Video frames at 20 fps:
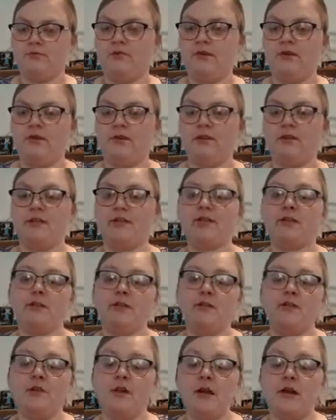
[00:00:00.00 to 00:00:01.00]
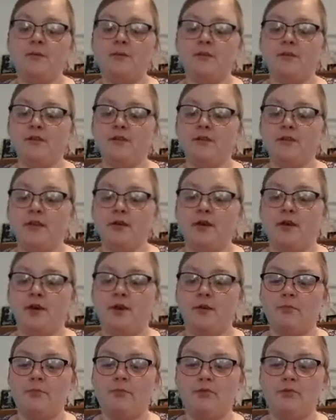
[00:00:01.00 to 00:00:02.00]
But this snow crab is like
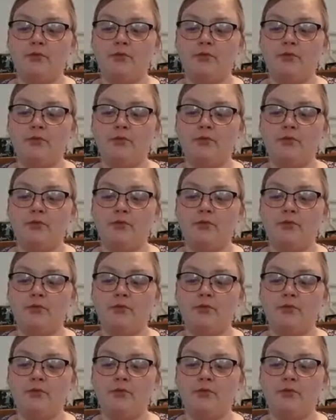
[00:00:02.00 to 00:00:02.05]
on